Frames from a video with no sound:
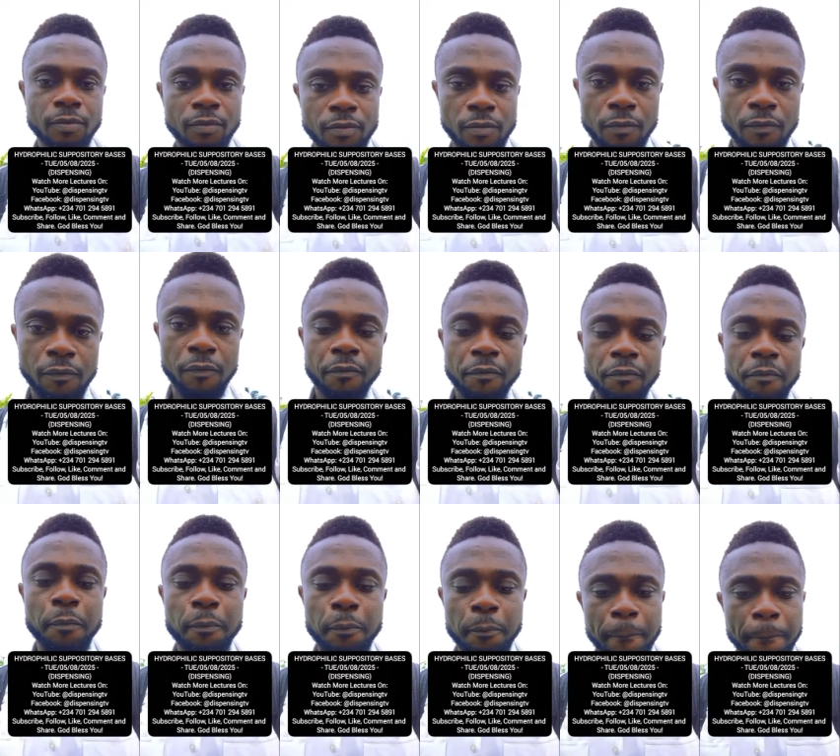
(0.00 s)
the preparation
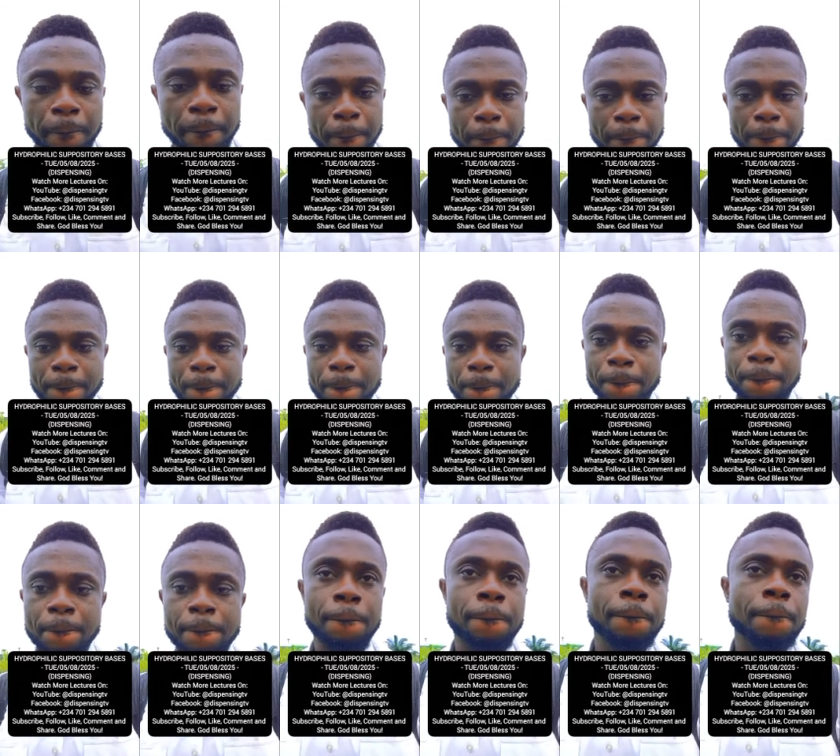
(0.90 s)
of
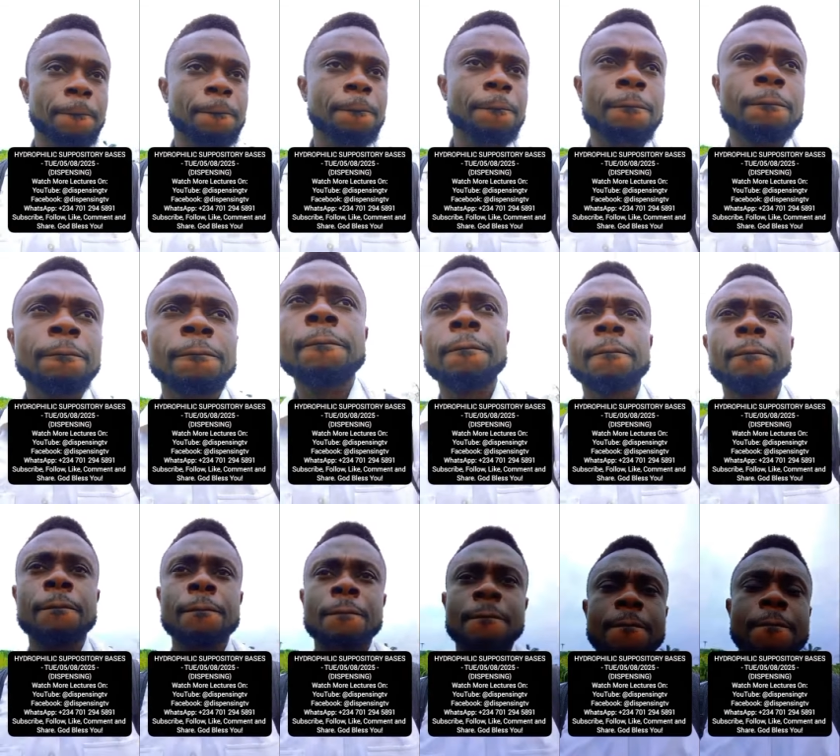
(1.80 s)
glycerogelatin base, we have
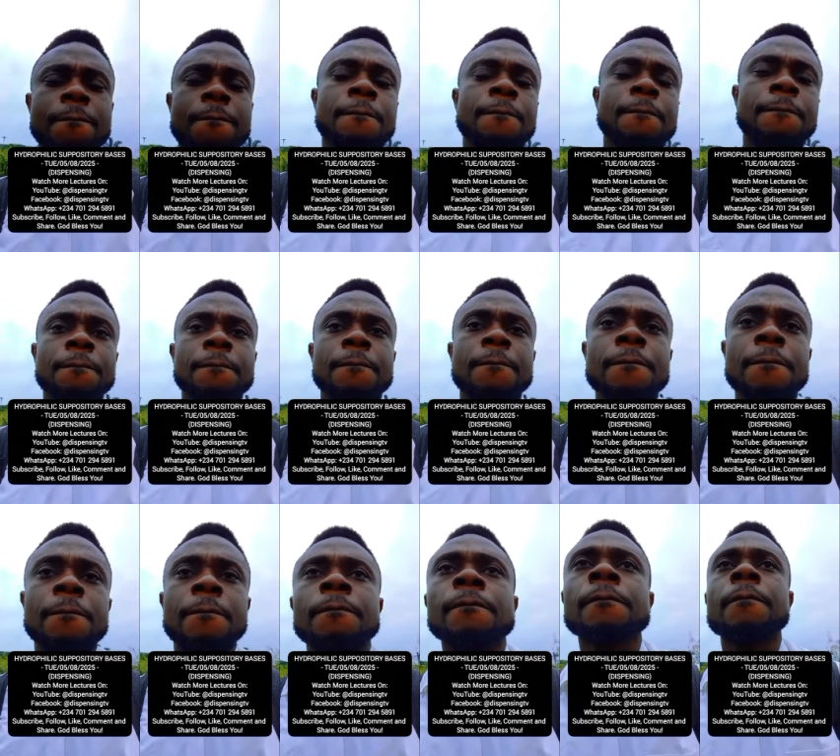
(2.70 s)
glycerol,
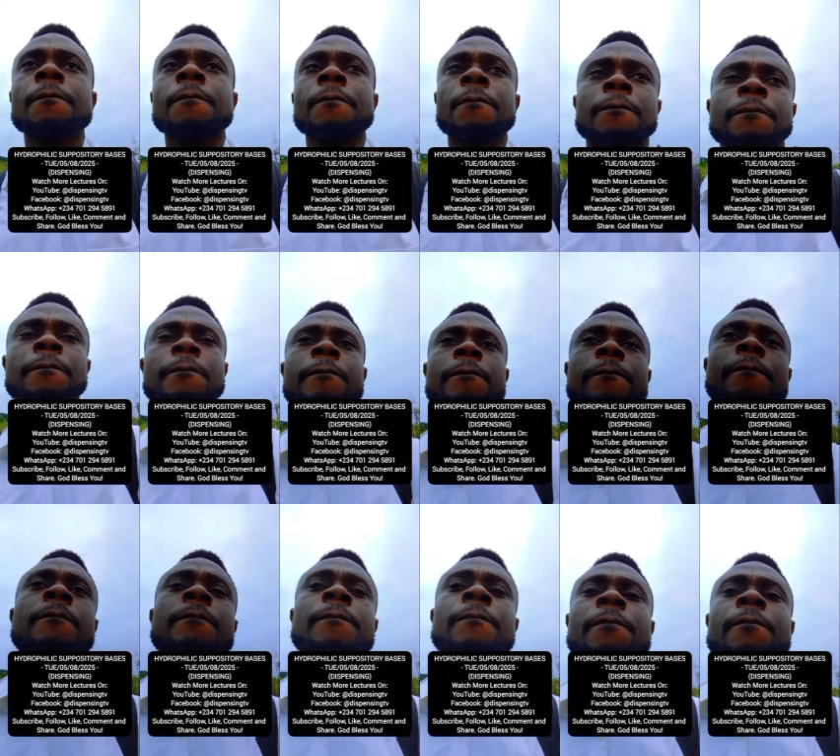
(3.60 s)
water, and gelatin.